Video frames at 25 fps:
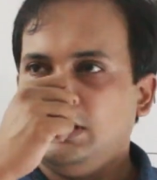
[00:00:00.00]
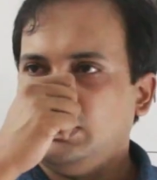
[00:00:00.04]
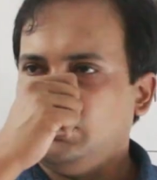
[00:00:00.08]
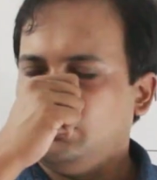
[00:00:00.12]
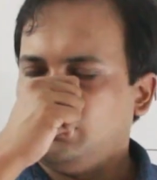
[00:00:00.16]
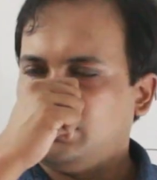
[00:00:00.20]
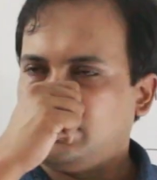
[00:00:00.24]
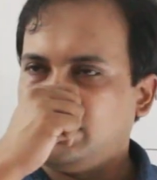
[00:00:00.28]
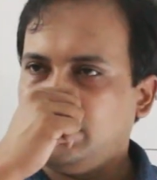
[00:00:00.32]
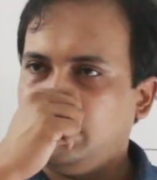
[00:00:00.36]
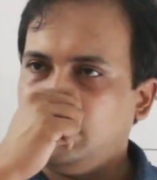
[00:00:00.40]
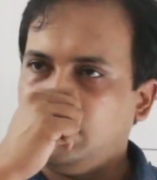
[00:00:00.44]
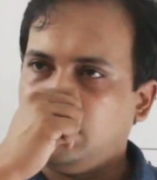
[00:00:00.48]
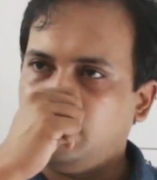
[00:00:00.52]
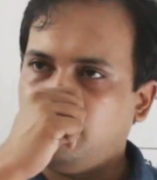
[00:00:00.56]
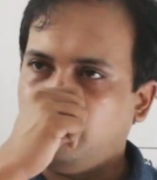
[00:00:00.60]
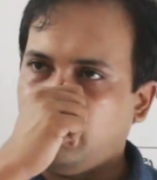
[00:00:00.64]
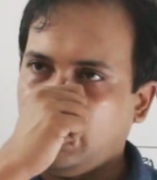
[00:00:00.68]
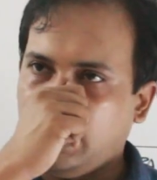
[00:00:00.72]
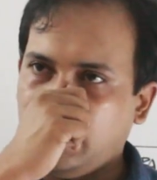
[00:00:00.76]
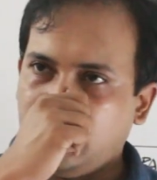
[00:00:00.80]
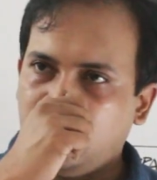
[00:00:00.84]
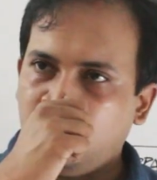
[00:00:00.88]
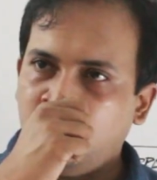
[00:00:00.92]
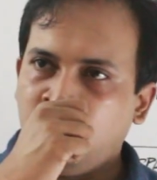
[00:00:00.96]
You take
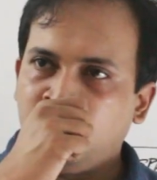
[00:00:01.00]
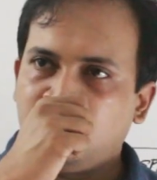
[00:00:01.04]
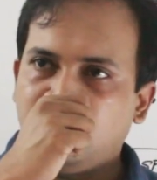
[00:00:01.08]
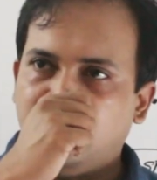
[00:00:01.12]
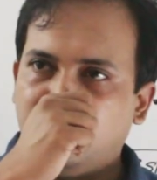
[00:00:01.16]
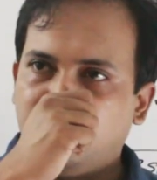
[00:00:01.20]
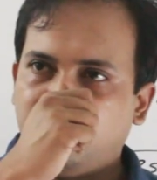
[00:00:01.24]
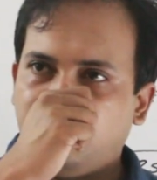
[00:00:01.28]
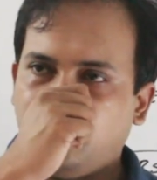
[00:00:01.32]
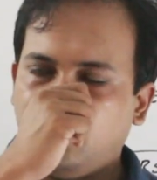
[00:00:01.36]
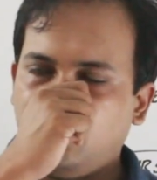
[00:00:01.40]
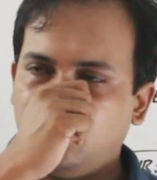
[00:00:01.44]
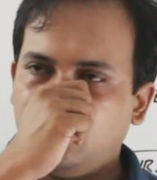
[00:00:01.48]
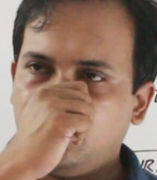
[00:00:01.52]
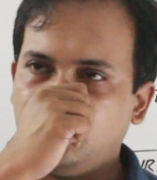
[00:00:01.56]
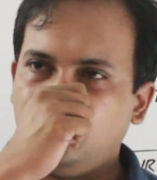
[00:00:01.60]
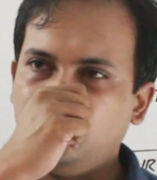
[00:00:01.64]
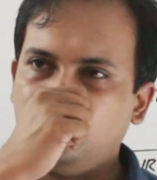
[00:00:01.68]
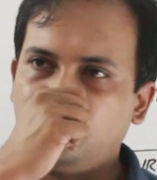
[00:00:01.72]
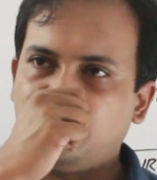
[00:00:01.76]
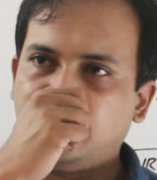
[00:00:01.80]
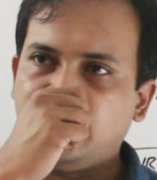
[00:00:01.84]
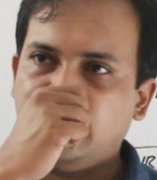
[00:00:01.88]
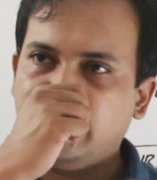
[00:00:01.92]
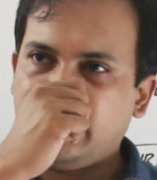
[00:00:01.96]
Bangalore airport,
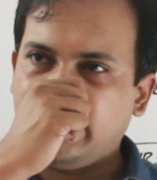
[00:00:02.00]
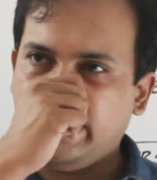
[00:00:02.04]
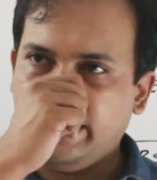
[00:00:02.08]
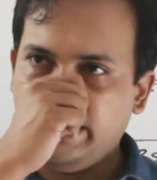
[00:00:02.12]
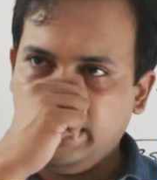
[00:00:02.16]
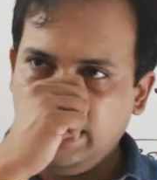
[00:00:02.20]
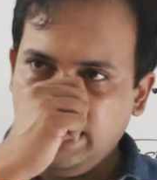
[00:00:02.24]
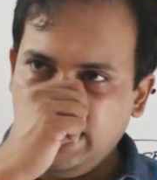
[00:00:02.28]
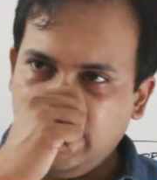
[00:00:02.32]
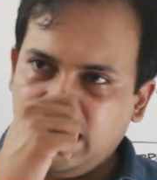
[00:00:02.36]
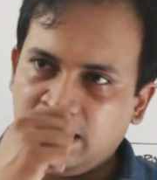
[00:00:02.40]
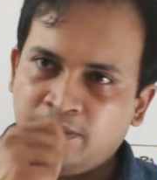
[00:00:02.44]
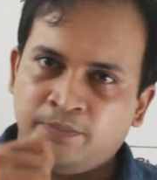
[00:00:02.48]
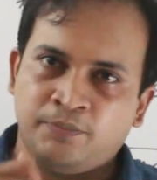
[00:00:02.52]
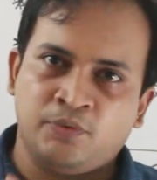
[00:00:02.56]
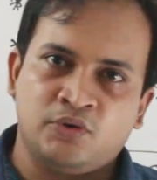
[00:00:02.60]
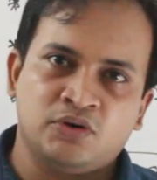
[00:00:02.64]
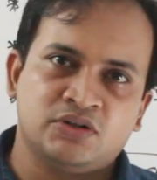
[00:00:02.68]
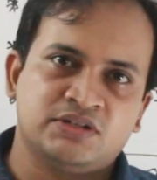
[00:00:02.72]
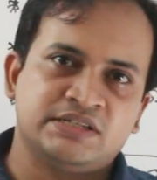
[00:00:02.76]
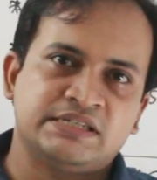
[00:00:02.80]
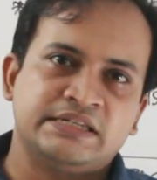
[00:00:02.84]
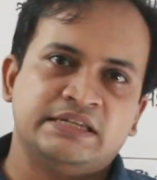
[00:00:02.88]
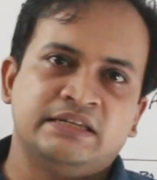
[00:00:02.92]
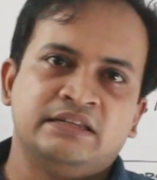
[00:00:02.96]
you take any
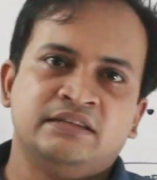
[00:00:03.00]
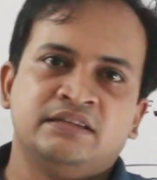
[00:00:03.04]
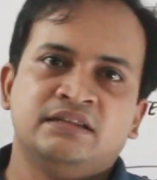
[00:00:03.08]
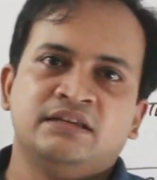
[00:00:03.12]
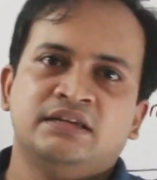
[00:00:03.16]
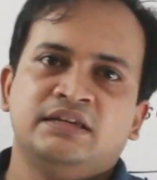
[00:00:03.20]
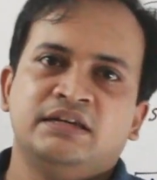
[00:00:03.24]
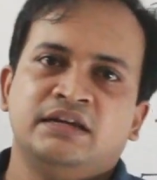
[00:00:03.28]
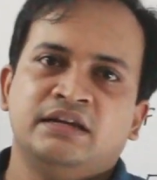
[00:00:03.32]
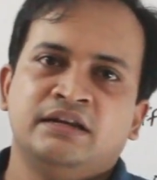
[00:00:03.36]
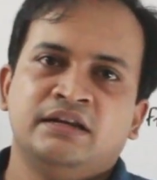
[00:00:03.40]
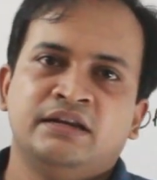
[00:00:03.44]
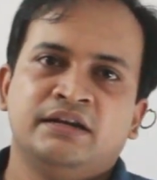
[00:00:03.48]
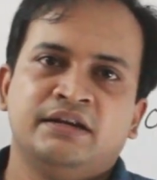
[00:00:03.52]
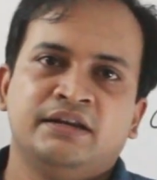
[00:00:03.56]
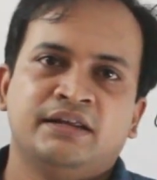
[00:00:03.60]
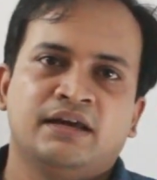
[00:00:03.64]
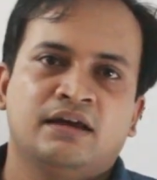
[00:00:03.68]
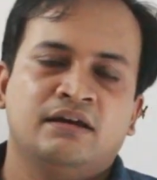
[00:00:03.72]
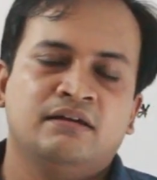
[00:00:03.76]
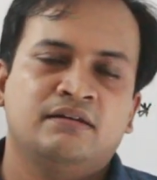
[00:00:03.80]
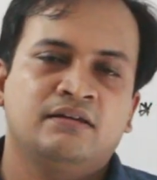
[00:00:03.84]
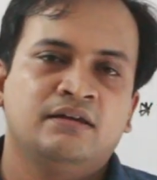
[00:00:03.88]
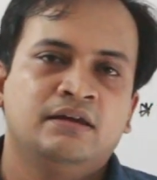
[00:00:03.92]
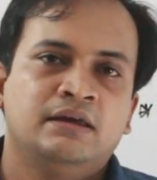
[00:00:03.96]
airports in
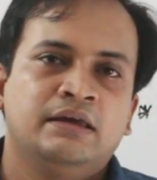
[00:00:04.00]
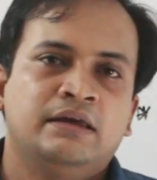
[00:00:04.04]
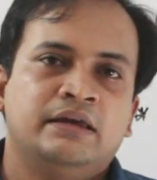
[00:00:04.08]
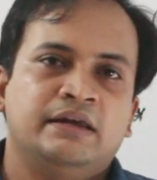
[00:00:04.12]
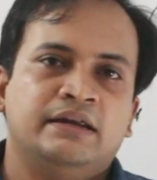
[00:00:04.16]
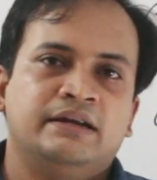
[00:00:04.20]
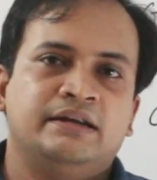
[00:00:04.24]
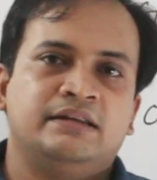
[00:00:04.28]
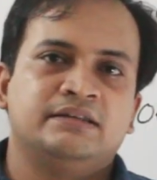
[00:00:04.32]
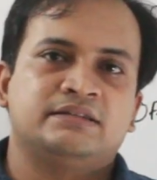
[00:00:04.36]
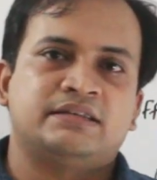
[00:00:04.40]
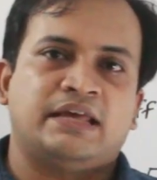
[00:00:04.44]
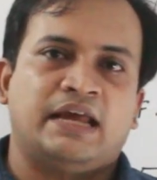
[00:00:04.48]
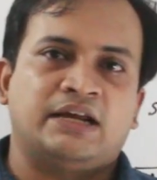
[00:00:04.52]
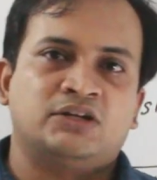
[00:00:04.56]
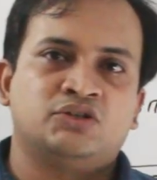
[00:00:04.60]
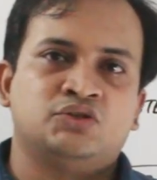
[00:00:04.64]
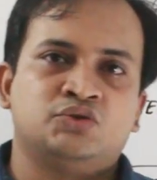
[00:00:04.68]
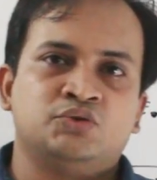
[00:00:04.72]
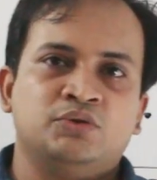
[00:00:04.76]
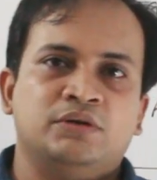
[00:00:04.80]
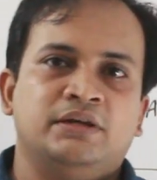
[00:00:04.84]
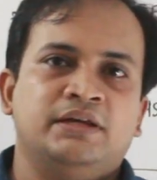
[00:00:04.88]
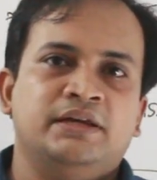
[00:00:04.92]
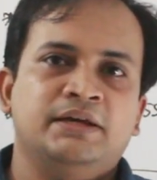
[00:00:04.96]
India, it is
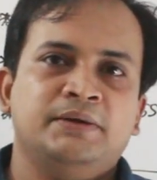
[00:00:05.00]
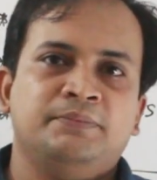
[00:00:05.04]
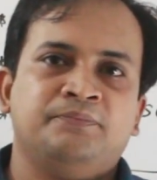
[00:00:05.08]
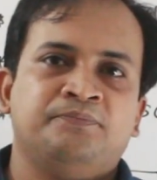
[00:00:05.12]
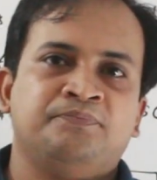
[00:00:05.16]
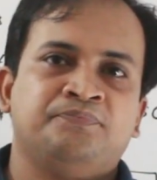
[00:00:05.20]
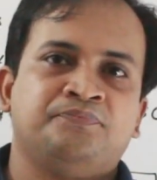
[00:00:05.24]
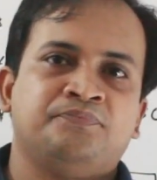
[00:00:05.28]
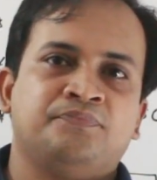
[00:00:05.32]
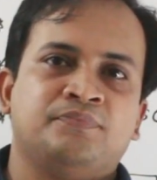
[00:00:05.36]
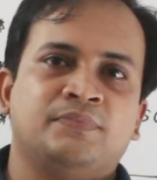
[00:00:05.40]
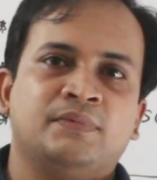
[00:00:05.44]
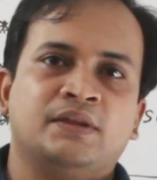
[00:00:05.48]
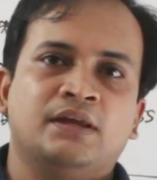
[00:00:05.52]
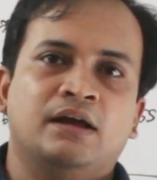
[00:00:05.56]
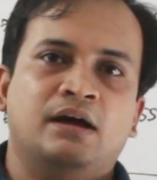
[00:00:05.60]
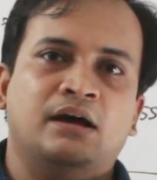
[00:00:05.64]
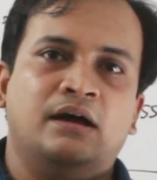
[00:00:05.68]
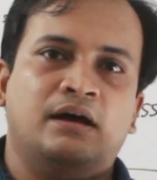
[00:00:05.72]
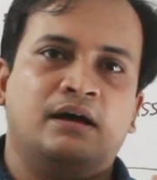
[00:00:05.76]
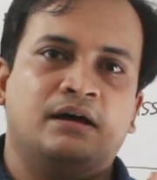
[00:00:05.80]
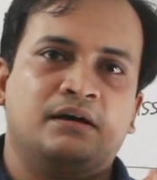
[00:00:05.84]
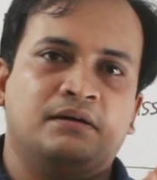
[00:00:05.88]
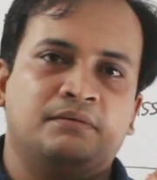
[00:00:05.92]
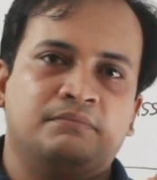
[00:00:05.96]
actually
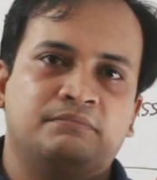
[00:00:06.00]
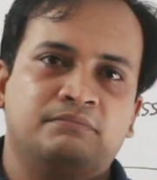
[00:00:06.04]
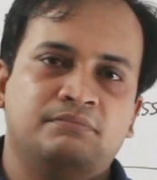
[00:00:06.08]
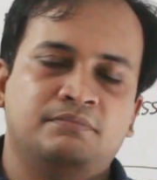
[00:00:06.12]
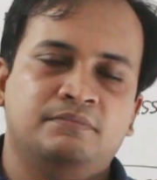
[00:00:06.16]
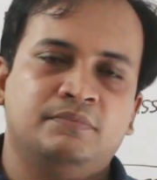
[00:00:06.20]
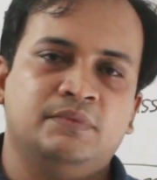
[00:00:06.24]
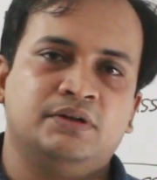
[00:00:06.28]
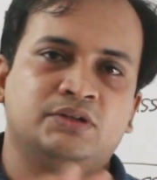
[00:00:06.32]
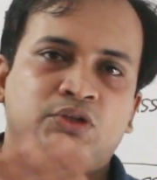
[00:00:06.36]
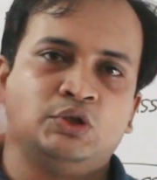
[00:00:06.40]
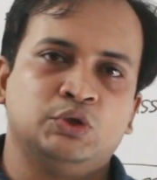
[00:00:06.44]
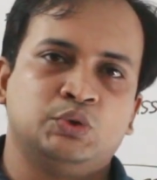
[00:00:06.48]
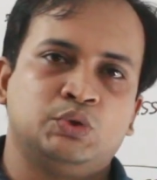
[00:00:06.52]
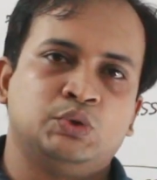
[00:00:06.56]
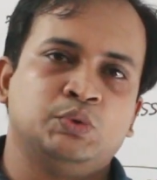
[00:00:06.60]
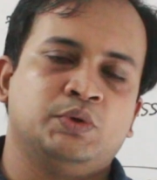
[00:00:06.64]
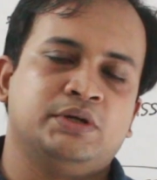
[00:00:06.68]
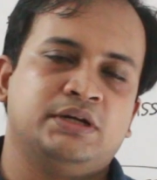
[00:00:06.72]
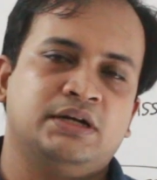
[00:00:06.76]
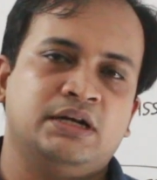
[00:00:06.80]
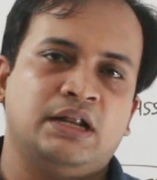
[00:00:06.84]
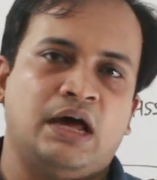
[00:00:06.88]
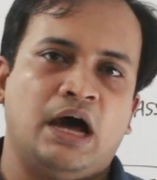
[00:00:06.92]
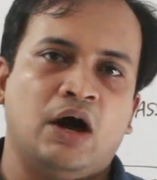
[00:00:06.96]

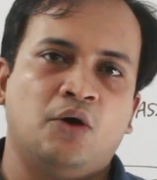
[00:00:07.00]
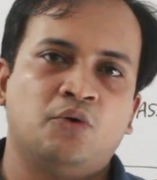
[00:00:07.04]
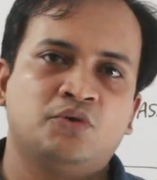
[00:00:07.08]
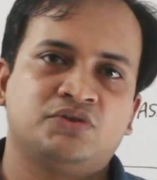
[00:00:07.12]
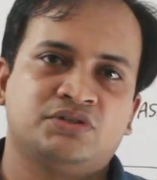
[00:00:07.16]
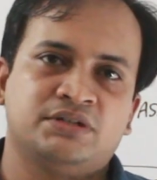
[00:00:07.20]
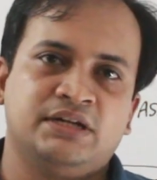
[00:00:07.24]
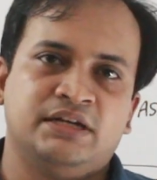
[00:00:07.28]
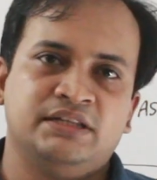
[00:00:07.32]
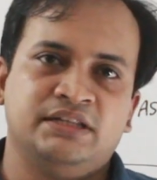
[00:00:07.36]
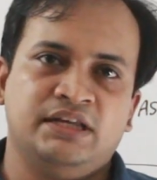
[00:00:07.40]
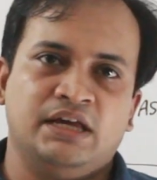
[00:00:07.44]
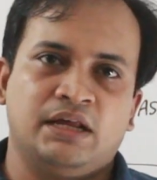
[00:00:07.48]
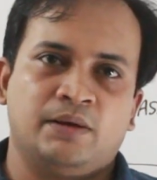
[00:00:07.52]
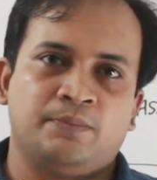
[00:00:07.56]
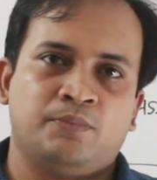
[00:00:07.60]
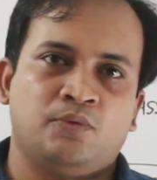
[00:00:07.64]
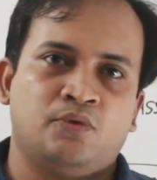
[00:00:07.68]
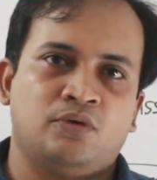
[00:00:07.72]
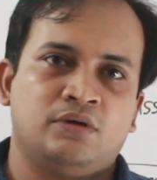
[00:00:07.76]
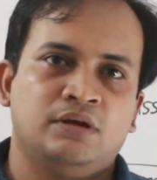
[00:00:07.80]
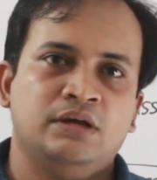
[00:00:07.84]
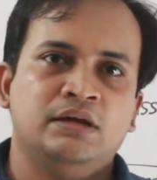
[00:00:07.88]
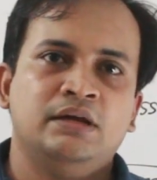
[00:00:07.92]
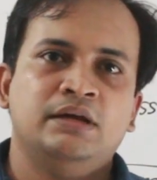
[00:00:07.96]
situated outside the
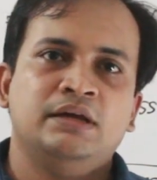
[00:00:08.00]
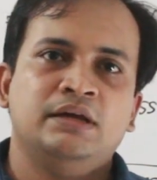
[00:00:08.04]
airport.